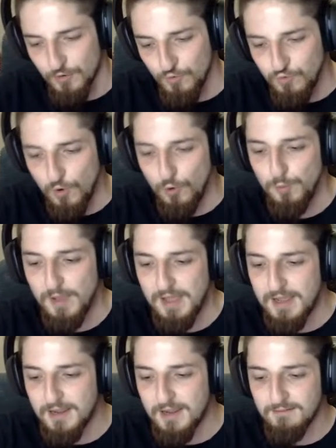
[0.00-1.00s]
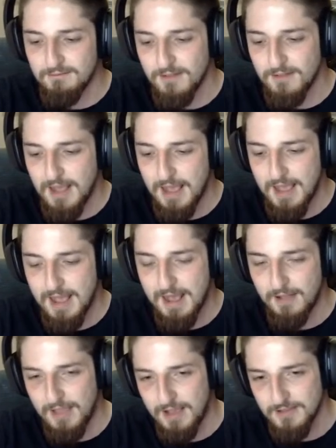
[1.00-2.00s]
role playing
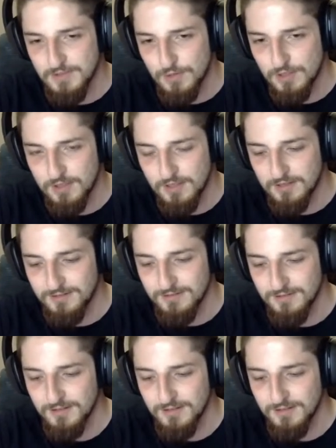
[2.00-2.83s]
out loud sort of thing.